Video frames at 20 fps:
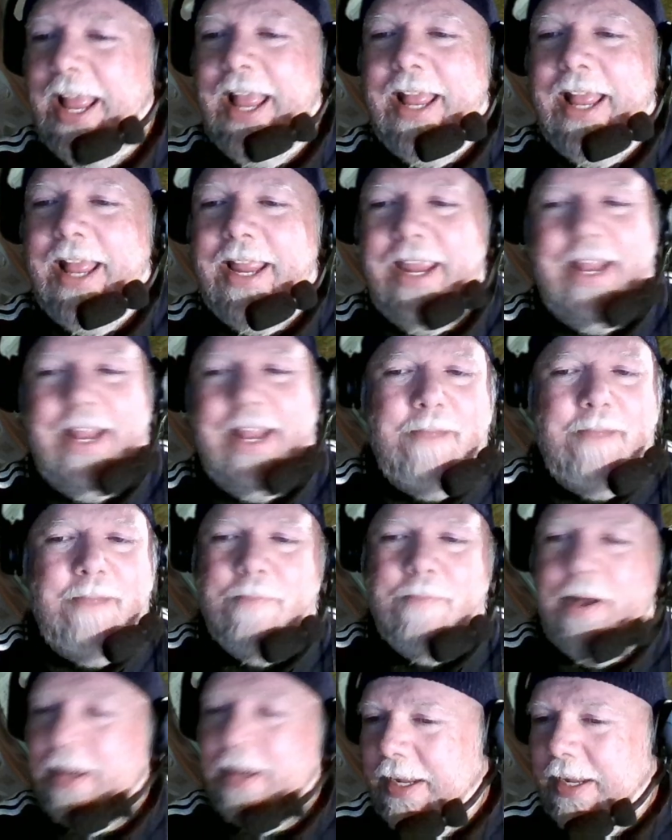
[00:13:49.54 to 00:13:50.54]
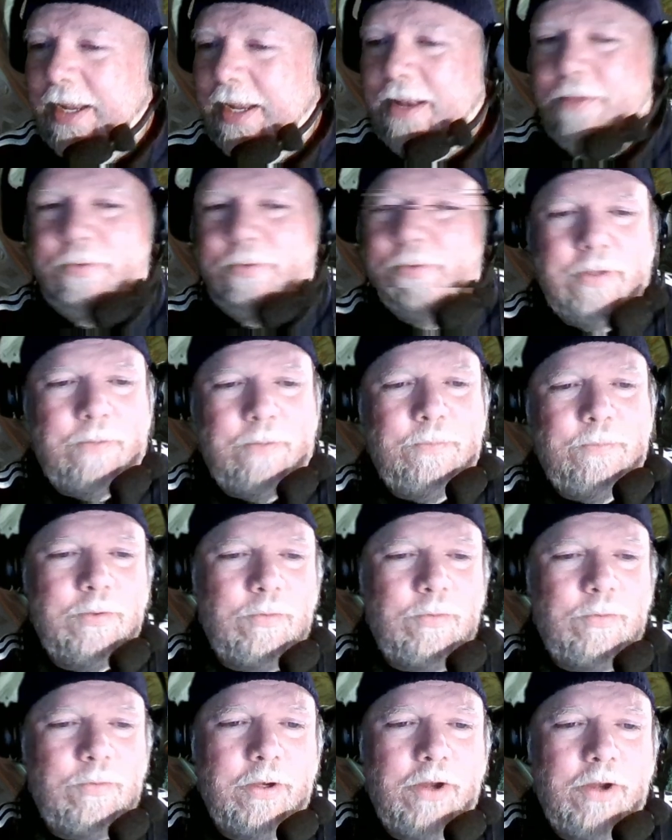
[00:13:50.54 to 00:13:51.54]
in a mine of some
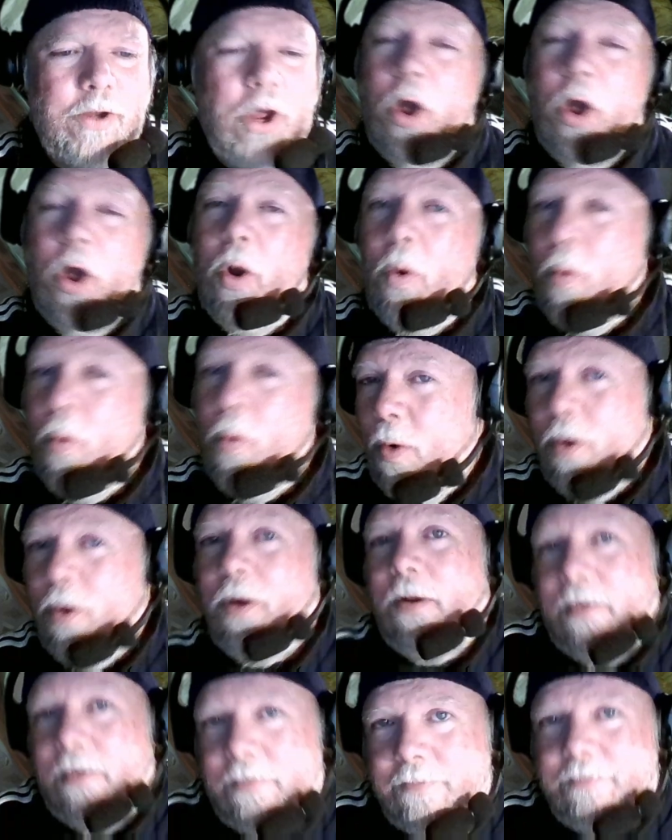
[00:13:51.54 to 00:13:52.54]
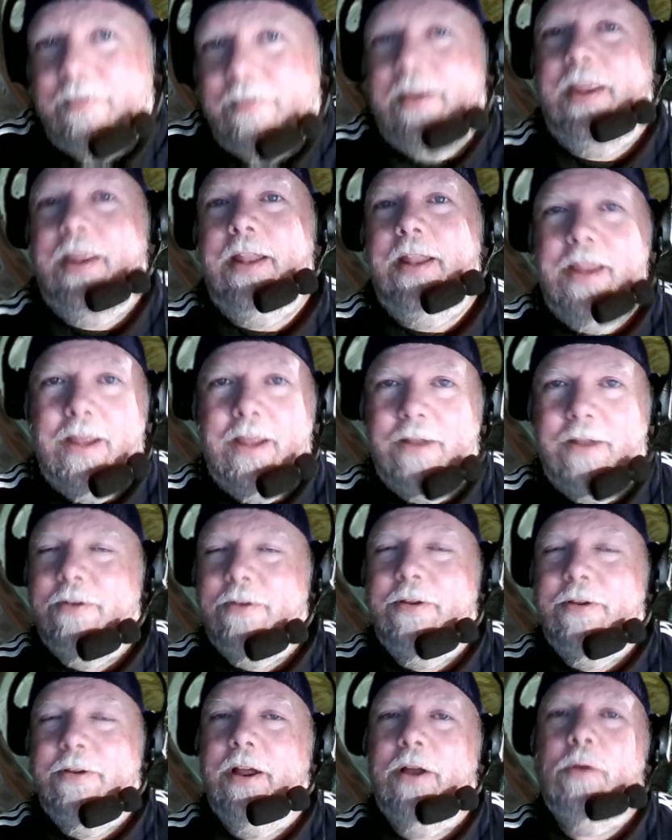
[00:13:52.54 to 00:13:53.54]
sort, or in the
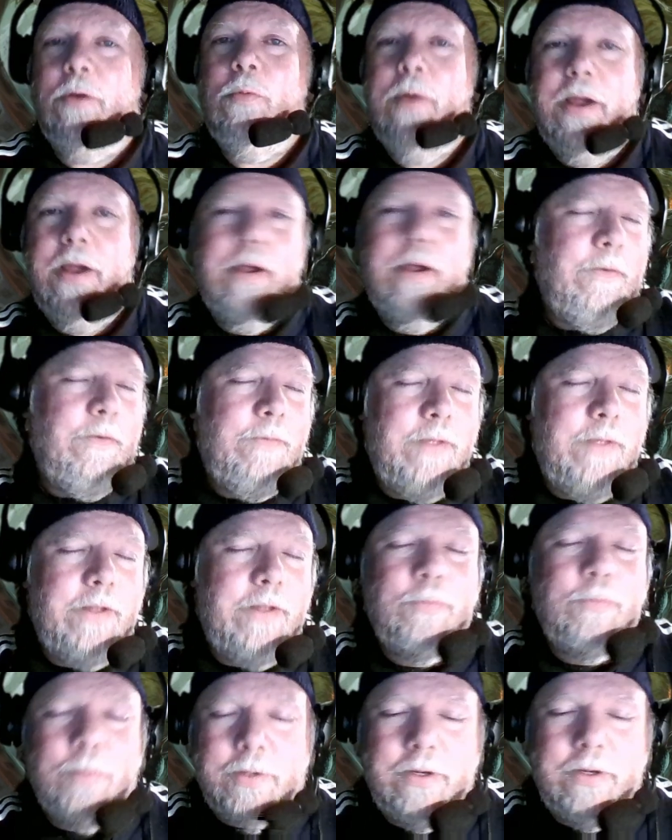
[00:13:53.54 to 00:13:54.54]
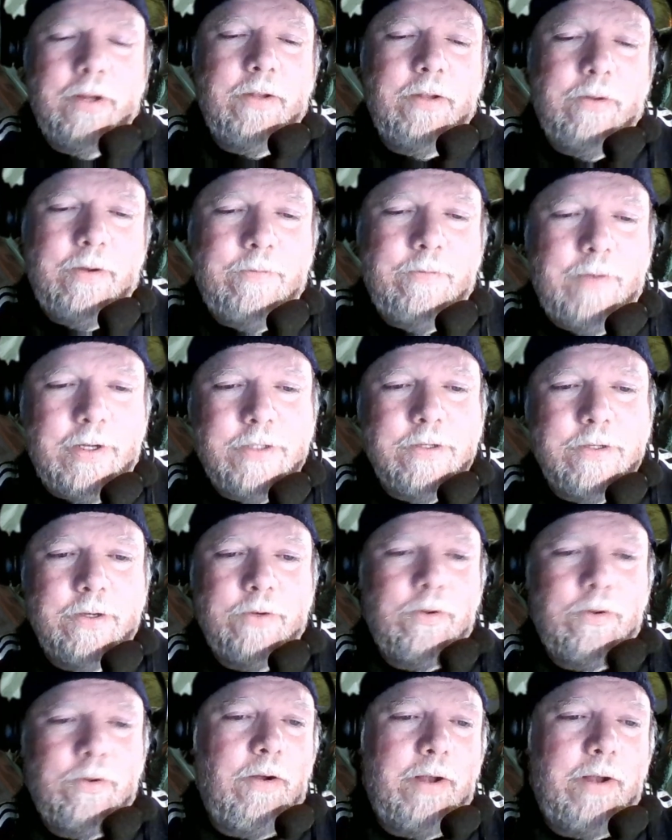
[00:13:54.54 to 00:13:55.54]
Underdark where this particular adventure
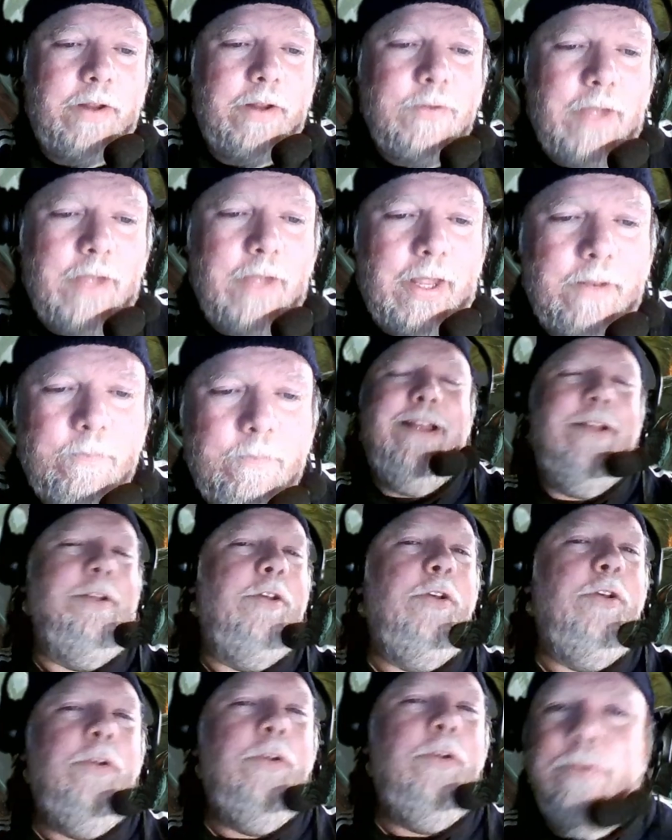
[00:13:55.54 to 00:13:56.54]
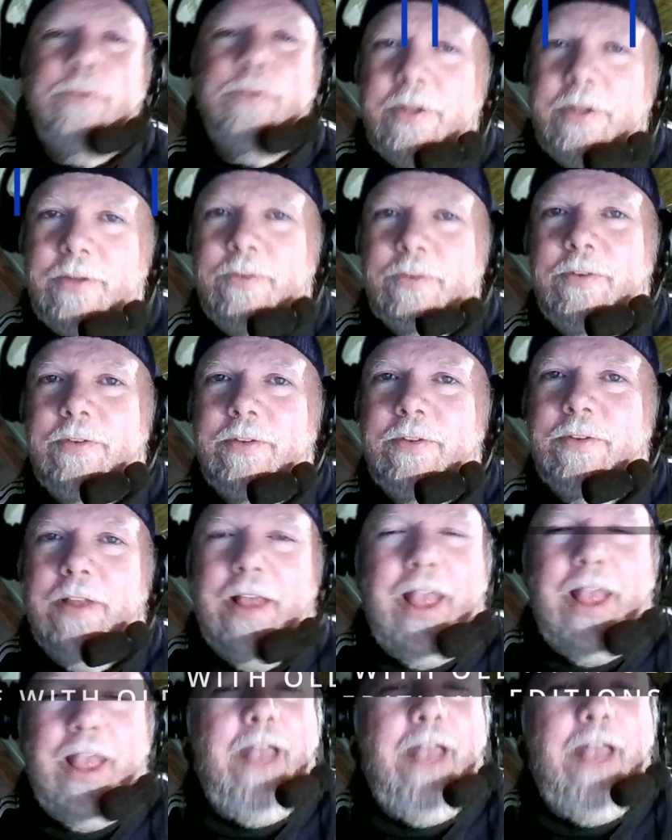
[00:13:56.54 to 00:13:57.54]
is already set. Oozes
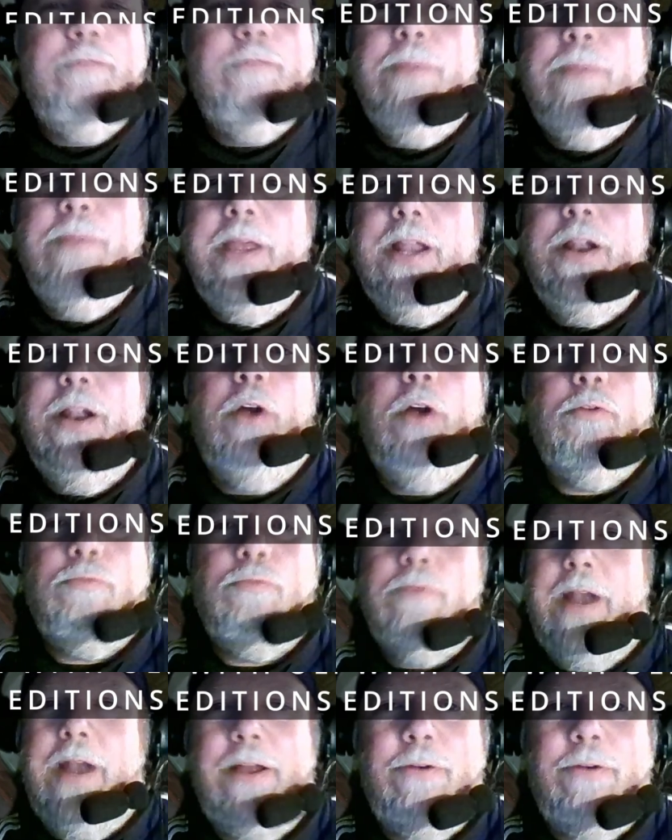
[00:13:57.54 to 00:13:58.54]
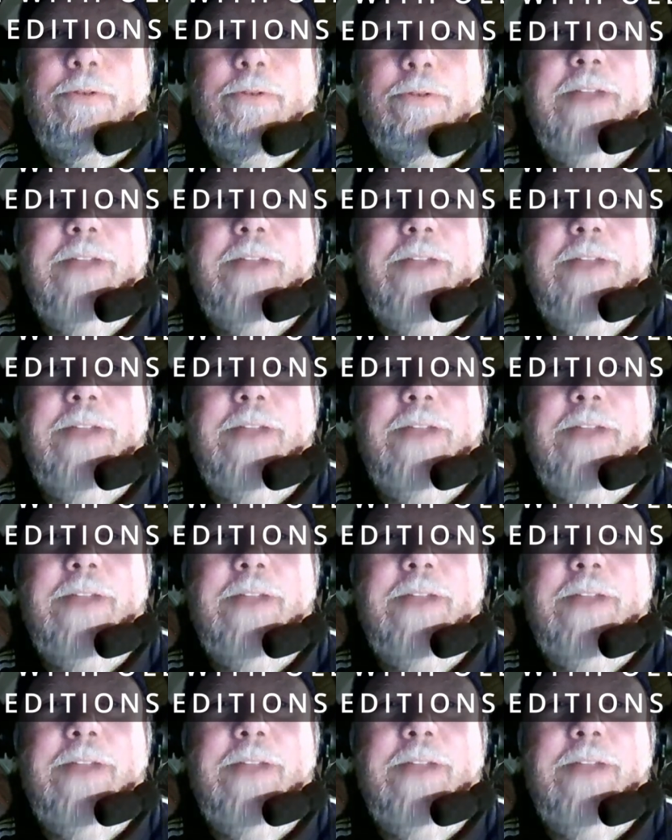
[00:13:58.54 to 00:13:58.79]
have been around